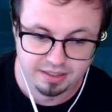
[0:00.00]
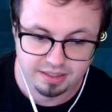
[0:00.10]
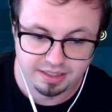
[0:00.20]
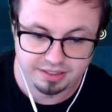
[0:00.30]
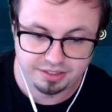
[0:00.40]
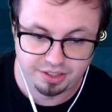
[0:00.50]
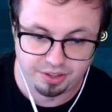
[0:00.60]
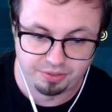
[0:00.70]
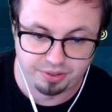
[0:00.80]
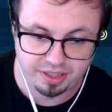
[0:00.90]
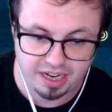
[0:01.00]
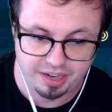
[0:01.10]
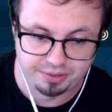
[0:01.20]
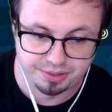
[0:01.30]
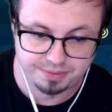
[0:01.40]
let's just go for the high
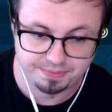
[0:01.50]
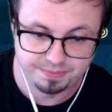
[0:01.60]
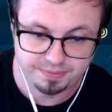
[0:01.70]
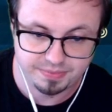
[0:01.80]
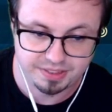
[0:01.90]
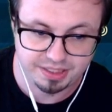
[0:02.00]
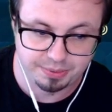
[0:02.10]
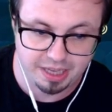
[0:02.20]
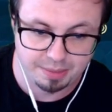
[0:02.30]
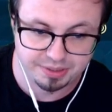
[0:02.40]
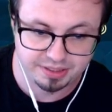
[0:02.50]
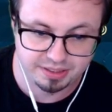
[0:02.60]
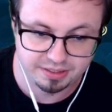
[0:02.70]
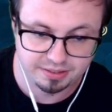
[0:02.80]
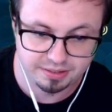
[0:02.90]
roll, see what
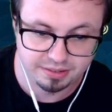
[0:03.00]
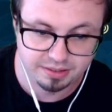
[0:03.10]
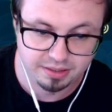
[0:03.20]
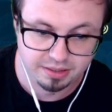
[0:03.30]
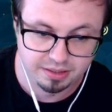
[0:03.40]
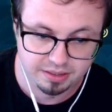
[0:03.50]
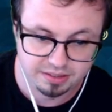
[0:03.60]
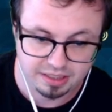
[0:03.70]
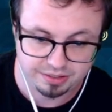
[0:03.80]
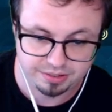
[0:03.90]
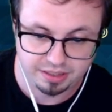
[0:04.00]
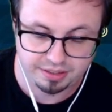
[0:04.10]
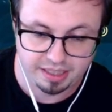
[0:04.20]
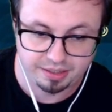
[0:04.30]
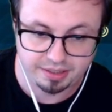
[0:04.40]
happens. Cycle
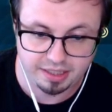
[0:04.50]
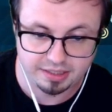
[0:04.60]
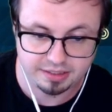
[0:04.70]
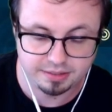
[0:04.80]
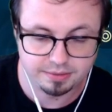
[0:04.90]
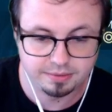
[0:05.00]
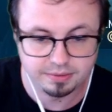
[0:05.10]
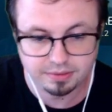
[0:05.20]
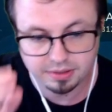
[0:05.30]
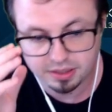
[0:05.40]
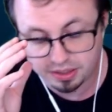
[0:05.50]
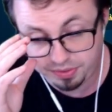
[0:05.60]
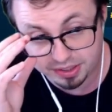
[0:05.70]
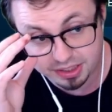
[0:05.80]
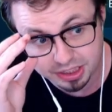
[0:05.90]
Salty Outcast. If
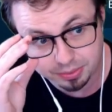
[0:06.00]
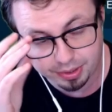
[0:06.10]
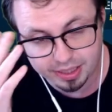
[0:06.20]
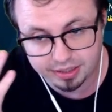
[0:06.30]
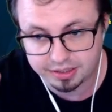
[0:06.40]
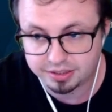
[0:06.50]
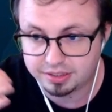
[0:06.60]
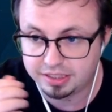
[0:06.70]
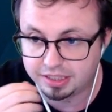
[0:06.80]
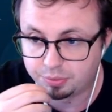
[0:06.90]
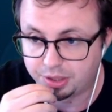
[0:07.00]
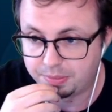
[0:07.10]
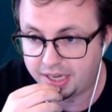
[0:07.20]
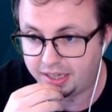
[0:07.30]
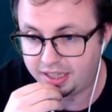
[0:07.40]
he has Siege Breakers, he has 1
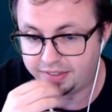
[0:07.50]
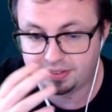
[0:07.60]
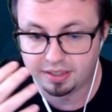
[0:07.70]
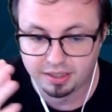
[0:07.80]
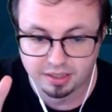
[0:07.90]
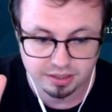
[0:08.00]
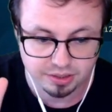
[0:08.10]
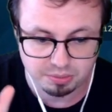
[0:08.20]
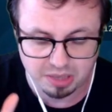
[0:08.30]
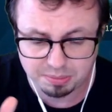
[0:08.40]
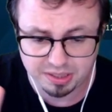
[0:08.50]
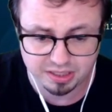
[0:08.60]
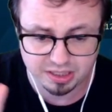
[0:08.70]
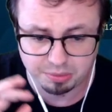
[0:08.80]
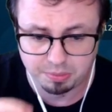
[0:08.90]
mana left, so it might be a
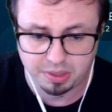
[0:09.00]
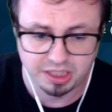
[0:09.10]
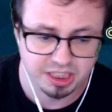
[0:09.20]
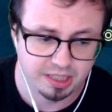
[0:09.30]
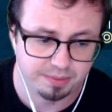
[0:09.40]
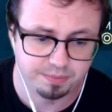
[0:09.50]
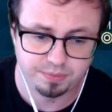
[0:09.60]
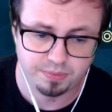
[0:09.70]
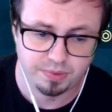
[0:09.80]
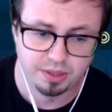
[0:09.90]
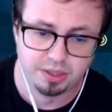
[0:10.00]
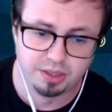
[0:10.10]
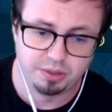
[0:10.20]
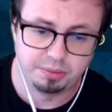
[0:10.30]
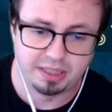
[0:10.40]
Summon Militia.
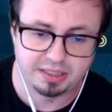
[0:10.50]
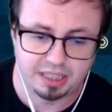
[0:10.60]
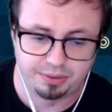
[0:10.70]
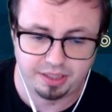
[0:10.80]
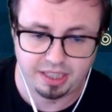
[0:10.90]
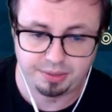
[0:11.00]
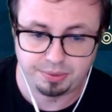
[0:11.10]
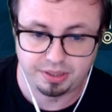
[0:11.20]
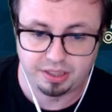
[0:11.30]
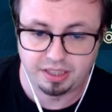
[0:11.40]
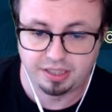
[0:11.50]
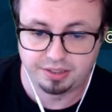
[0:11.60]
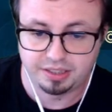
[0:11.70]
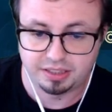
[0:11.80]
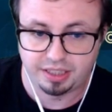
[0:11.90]
We might counter that with an
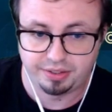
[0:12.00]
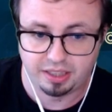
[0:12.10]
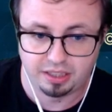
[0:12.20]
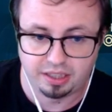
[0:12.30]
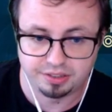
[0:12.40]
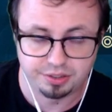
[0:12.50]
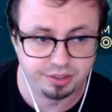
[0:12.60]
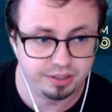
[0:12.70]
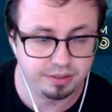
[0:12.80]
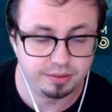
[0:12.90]
Unhealthy Hysteria, Lawless Hurt.